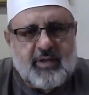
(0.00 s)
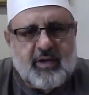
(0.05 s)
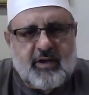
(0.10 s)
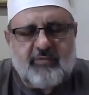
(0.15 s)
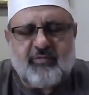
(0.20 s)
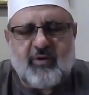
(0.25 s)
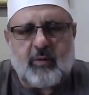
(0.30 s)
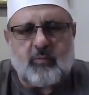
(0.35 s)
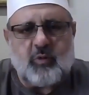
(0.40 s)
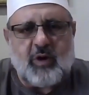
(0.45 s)

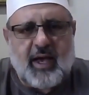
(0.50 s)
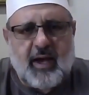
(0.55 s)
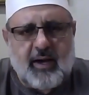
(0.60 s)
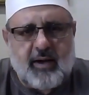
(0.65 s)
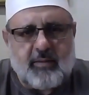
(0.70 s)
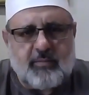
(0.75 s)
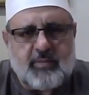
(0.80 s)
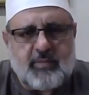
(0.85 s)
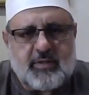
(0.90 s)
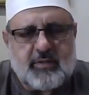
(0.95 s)
if Abu
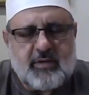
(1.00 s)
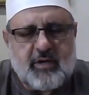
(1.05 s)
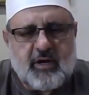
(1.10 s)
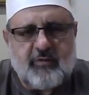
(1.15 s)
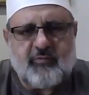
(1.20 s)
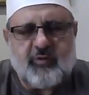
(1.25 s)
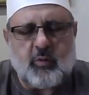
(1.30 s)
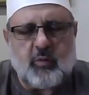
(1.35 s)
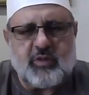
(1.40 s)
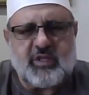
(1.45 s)
Lahab,
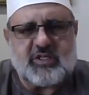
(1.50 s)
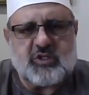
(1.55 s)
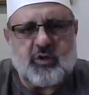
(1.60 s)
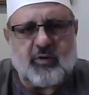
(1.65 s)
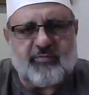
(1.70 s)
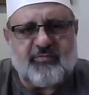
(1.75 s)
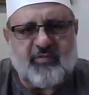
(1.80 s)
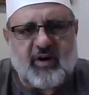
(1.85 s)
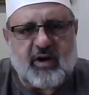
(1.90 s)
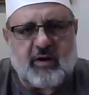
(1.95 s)
if all these
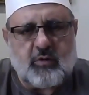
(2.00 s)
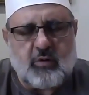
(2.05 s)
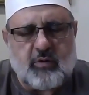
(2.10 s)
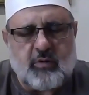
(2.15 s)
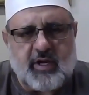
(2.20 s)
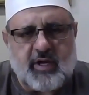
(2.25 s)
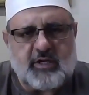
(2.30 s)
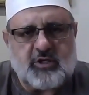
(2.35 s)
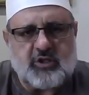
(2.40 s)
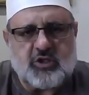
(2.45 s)
kuffar of
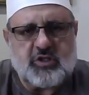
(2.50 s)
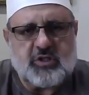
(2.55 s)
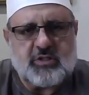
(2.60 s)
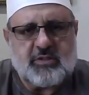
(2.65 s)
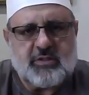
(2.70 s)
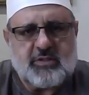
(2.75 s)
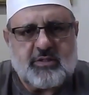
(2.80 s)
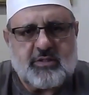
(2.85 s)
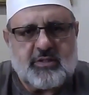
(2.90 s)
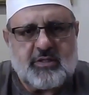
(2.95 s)
Quraysh,
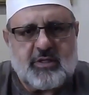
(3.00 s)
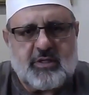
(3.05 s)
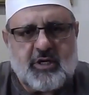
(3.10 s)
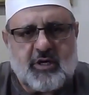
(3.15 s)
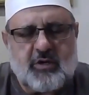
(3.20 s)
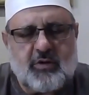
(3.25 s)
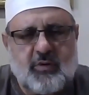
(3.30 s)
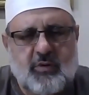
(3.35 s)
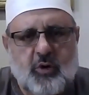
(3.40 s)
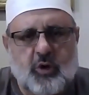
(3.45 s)

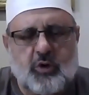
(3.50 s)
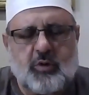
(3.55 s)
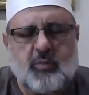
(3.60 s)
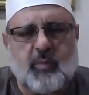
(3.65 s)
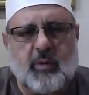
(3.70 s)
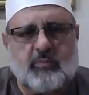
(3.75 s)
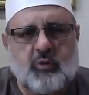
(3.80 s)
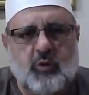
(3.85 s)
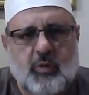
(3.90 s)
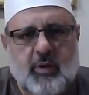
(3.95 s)

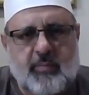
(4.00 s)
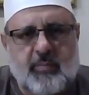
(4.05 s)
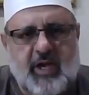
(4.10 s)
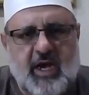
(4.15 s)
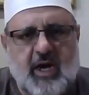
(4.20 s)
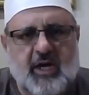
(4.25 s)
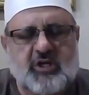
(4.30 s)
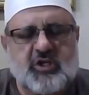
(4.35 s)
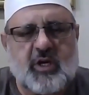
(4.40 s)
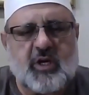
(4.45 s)
Utbah ibn
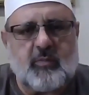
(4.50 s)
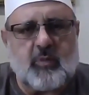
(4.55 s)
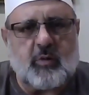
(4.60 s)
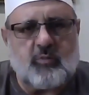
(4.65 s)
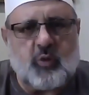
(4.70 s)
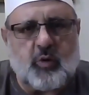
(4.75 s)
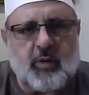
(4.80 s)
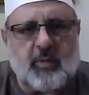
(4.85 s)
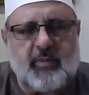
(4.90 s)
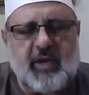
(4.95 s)
Rabi'ah, Shaybah ibn
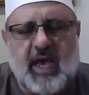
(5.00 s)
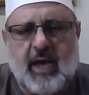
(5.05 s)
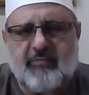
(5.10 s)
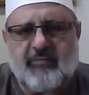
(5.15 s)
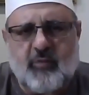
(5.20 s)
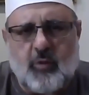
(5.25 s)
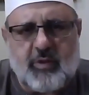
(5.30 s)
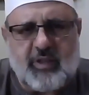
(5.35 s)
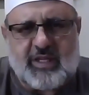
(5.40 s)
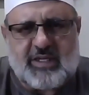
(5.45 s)
Rabi'ah,
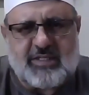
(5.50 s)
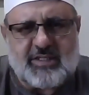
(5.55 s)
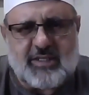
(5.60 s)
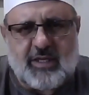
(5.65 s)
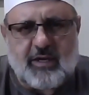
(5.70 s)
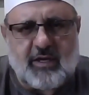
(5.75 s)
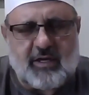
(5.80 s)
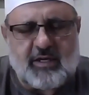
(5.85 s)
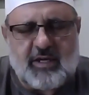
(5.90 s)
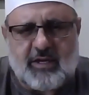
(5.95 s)
of all these
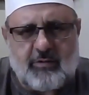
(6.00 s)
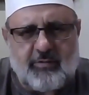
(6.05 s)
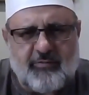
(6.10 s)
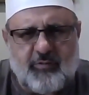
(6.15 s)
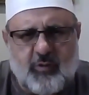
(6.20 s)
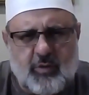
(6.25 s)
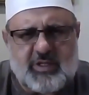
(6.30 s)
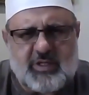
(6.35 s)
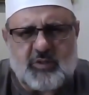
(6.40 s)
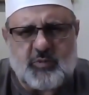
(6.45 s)
Saladid, of
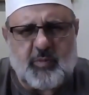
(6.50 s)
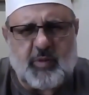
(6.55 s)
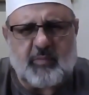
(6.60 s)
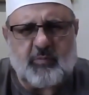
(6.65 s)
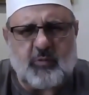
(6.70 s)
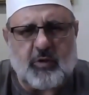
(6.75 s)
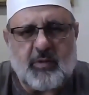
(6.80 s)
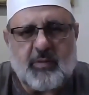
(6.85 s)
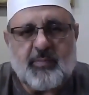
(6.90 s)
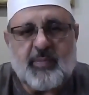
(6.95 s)
all these
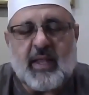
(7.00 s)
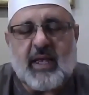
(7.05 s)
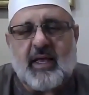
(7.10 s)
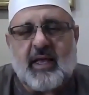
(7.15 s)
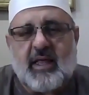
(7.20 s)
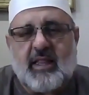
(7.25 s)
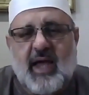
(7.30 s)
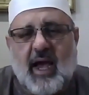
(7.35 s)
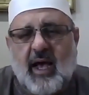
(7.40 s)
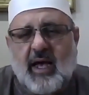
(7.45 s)
people,
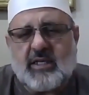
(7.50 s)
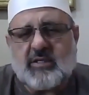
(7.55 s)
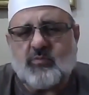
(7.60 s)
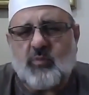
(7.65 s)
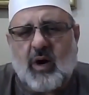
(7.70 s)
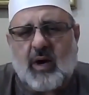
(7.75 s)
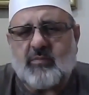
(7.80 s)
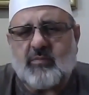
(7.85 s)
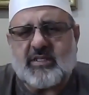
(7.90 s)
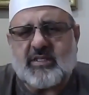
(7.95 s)
they asked
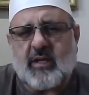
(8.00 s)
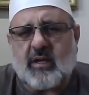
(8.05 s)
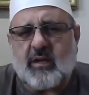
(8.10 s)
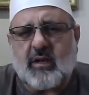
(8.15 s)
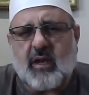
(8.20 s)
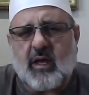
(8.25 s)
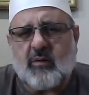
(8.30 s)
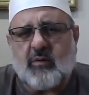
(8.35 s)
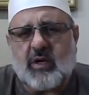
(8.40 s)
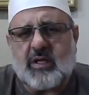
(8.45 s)
Muhammad
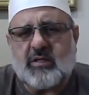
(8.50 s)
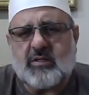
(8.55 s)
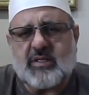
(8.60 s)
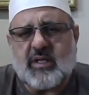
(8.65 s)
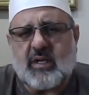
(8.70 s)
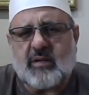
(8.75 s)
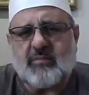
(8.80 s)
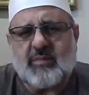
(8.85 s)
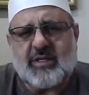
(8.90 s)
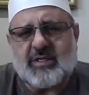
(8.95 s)
sallallahu alayhi
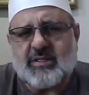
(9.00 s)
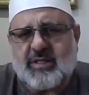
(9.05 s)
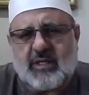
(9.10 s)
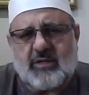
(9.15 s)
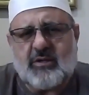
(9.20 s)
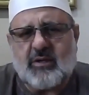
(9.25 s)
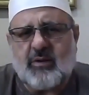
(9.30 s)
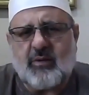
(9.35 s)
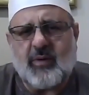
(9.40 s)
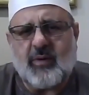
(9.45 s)
wa sallam, they said,
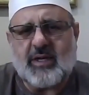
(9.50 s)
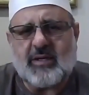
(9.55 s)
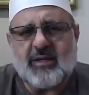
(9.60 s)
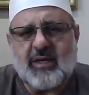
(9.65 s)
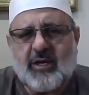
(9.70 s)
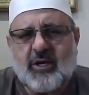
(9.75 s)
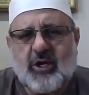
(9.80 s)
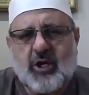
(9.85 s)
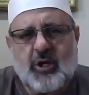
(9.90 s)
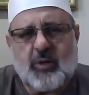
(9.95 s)
you know what?
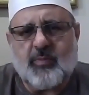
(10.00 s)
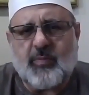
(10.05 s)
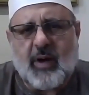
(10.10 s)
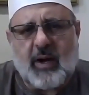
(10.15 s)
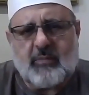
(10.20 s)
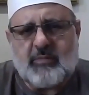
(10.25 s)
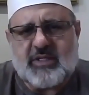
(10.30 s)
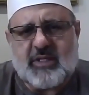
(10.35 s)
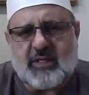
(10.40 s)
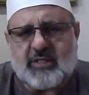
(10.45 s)
You're
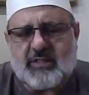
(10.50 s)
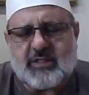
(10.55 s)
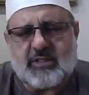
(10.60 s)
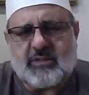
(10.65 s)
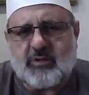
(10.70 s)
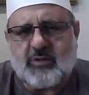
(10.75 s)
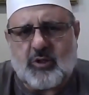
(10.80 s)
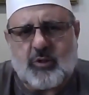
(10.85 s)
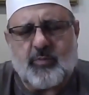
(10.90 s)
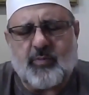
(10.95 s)

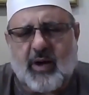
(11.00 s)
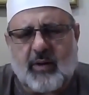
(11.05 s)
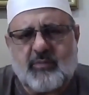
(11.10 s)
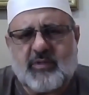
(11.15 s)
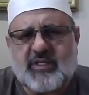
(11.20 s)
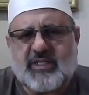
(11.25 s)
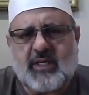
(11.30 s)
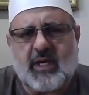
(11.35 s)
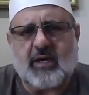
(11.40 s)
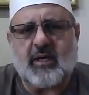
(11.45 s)

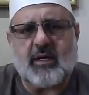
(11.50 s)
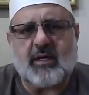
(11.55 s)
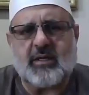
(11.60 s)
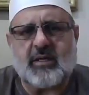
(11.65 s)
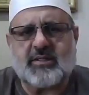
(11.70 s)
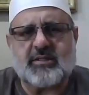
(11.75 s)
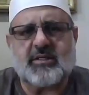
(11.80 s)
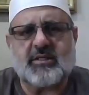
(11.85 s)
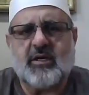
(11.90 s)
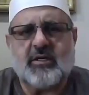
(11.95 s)
promising
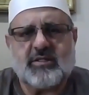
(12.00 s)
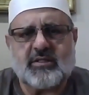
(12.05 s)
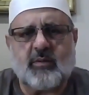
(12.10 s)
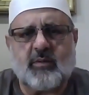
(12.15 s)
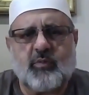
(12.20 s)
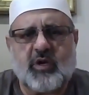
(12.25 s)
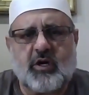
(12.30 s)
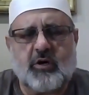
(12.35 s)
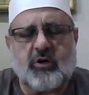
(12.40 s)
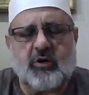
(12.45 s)
us
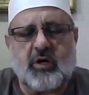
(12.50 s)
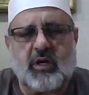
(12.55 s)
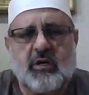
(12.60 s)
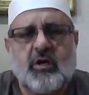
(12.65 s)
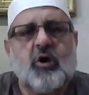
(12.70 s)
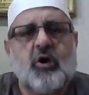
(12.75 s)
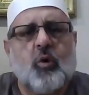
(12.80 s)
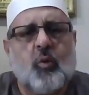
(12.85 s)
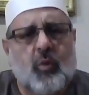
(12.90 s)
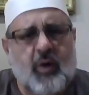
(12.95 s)
something good.
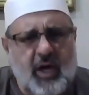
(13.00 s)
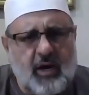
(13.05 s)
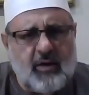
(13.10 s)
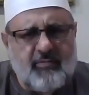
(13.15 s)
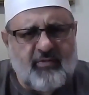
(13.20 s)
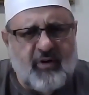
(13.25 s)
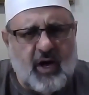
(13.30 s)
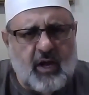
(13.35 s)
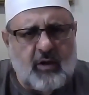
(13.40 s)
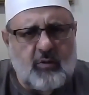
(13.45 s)
We're gonna
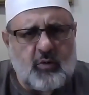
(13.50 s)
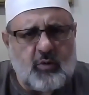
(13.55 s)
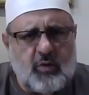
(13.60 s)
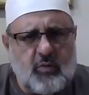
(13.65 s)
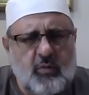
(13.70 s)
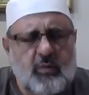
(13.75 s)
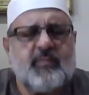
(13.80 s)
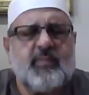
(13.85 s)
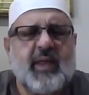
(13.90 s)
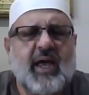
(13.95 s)
follow
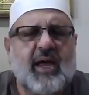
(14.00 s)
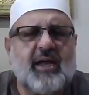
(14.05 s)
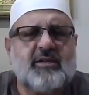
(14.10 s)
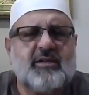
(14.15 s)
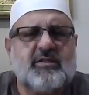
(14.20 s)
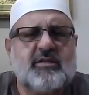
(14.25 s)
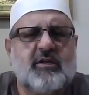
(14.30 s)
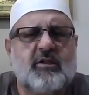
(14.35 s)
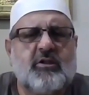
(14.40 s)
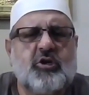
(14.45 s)
you
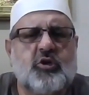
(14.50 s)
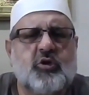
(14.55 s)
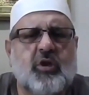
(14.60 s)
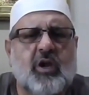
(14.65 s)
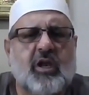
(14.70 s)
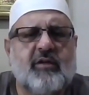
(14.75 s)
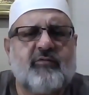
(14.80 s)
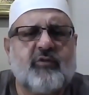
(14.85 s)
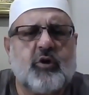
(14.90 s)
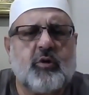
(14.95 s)
until you
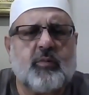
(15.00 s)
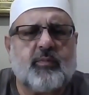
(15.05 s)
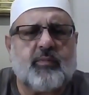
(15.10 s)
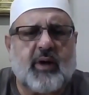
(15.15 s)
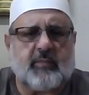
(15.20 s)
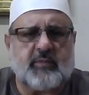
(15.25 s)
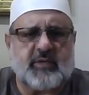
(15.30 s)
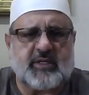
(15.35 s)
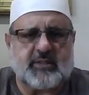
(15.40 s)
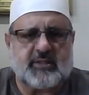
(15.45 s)
deliver your
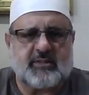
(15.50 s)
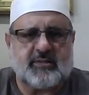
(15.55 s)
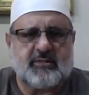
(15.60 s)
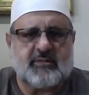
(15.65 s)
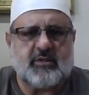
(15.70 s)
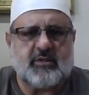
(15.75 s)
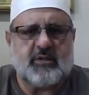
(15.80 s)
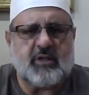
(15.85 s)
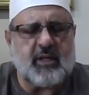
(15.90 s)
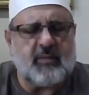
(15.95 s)
promise.
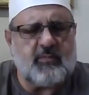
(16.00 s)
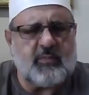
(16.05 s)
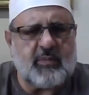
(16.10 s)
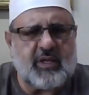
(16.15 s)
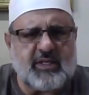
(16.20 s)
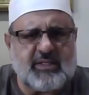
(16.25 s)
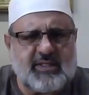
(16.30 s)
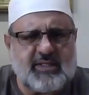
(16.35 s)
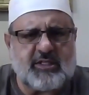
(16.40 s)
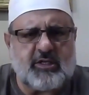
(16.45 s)
Then
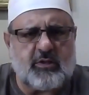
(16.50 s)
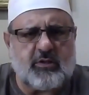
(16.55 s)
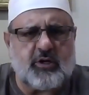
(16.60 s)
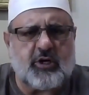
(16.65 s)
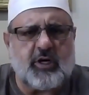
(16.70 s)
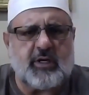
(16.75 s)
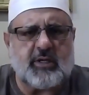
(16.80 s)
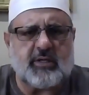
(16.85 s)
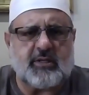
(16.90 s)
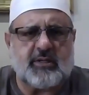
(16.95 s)
let's see the
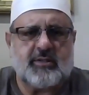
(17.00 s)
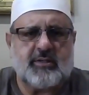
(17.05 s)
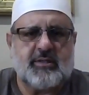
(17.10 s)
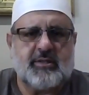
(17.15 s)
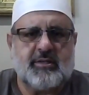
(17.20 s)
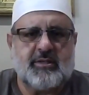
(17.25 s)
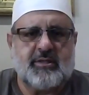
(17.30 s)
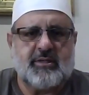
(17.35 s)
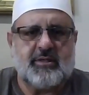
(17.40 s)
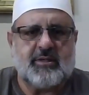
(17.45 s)
good.
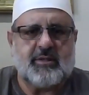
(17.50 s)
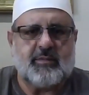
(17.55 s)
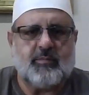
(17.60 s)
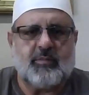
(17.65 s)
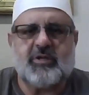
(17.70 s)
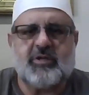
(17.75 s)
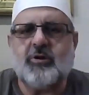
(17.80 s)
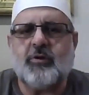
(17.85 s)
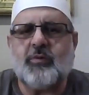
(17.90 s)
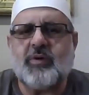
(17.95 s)

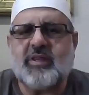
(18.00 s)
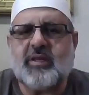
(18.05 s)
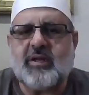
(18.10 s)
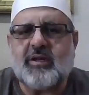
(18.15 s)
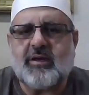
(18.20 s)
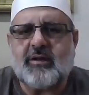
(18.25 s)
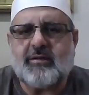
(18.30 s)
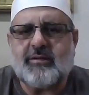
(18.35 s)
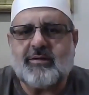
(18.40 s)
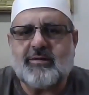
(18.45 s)
But you know what they
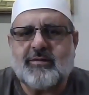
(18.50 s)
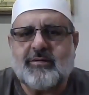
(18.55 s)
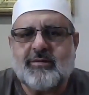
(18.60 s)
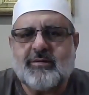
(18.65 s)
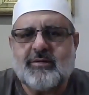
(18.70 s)
did?